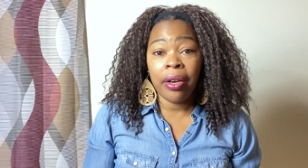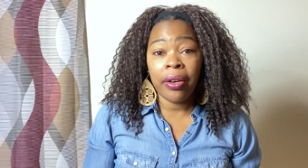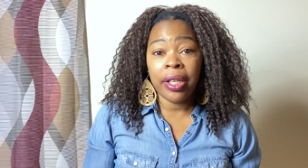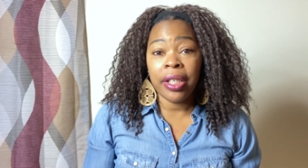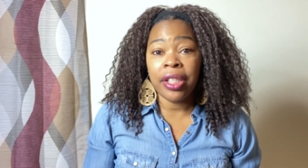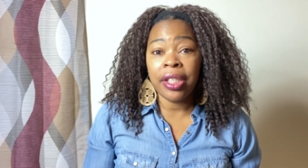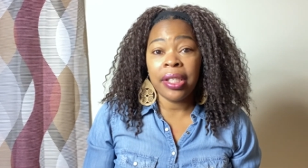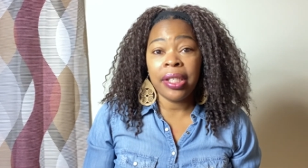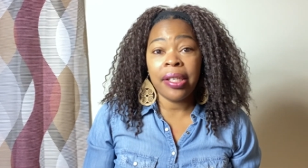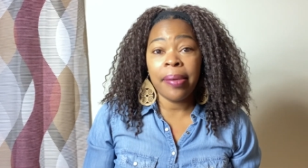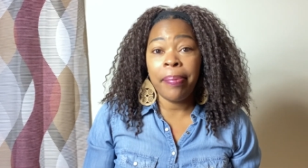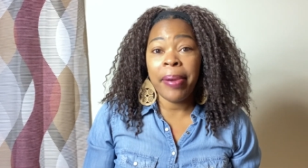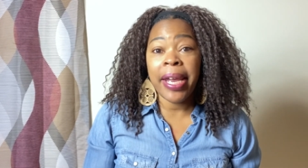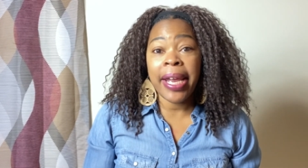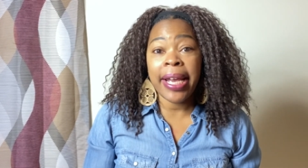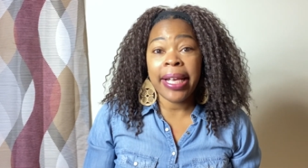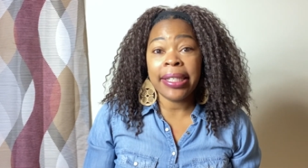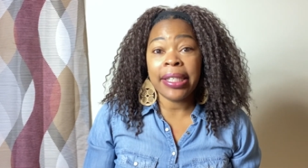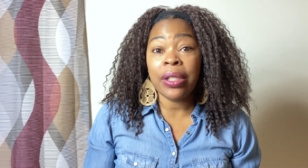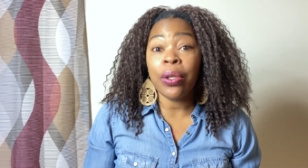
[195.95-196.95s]
It just
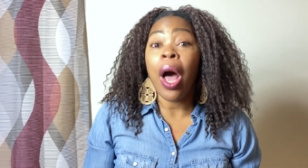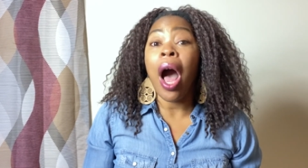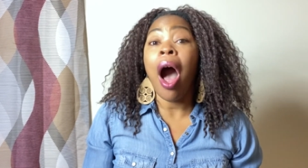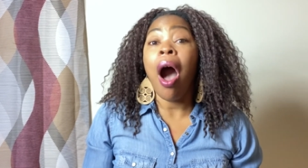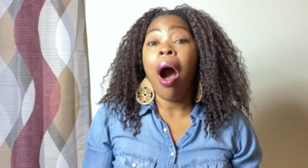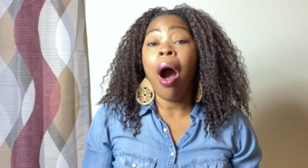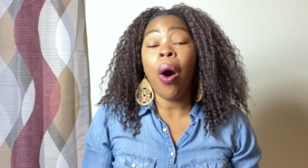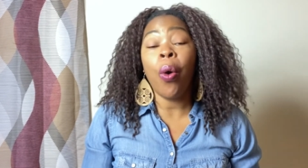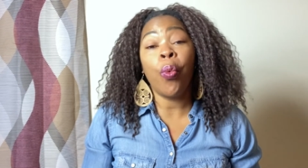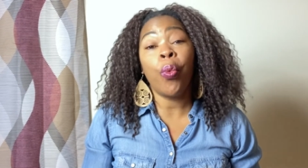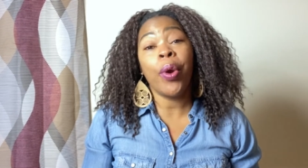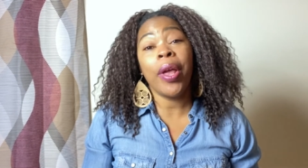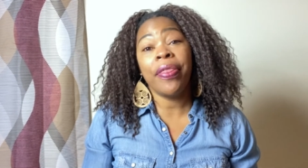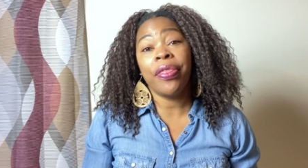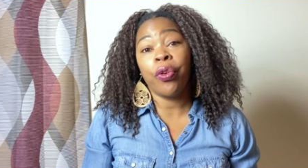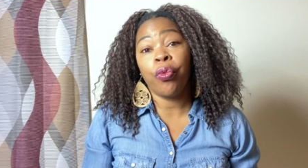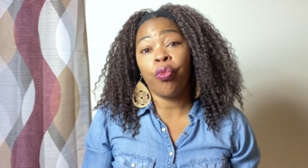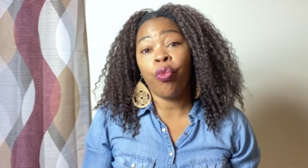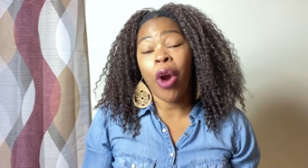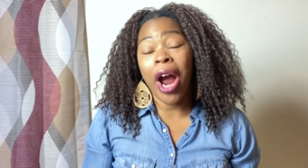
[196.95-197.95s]
depends on when
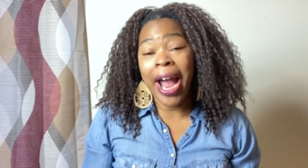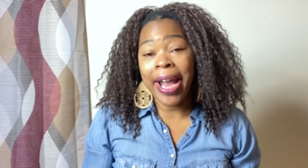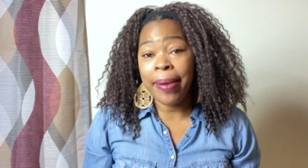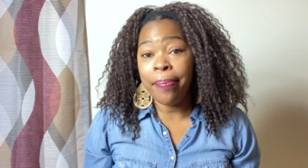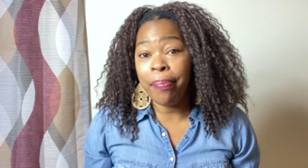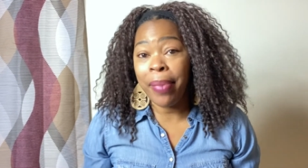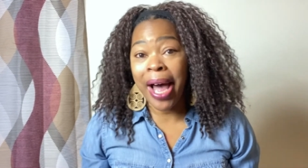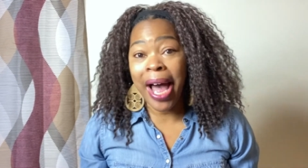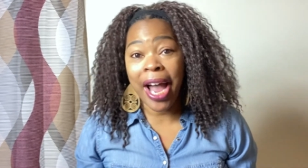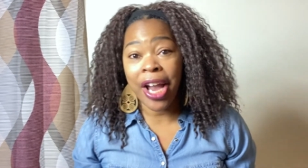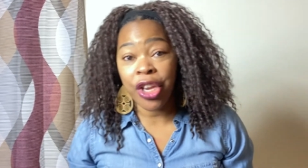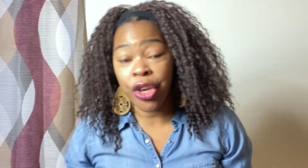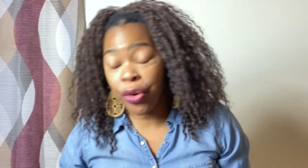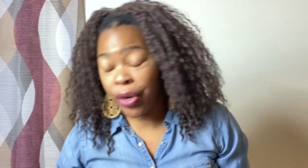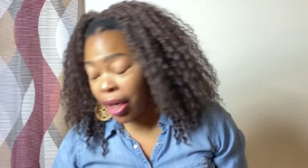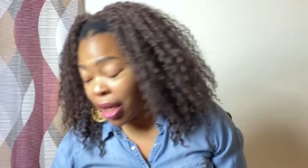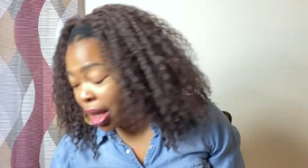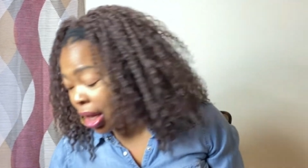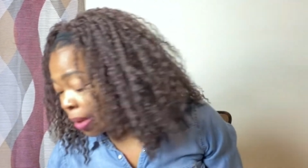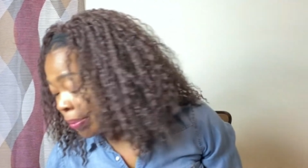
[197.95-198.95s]
the right buyer
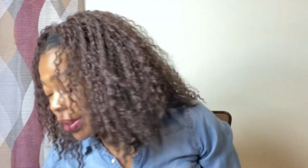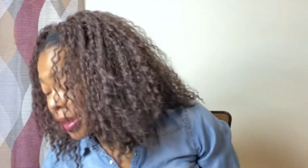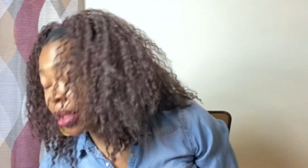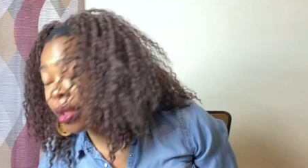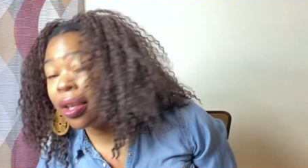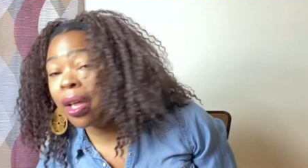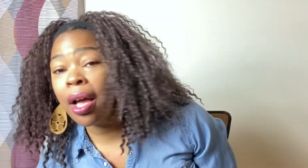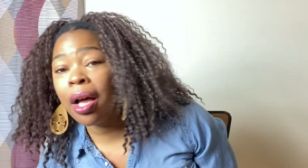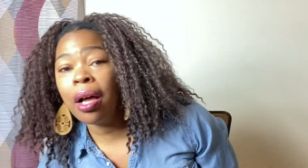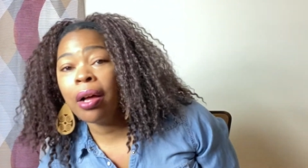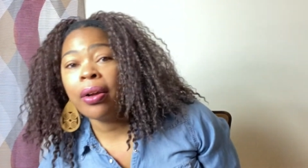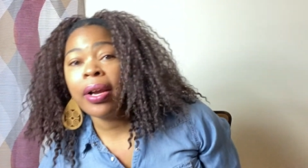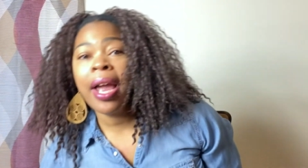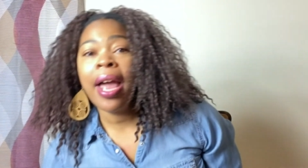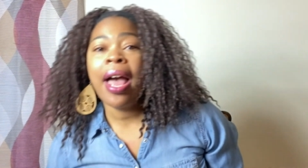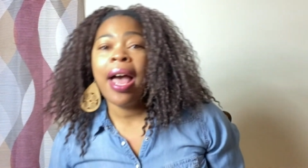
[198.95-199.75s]
comes along.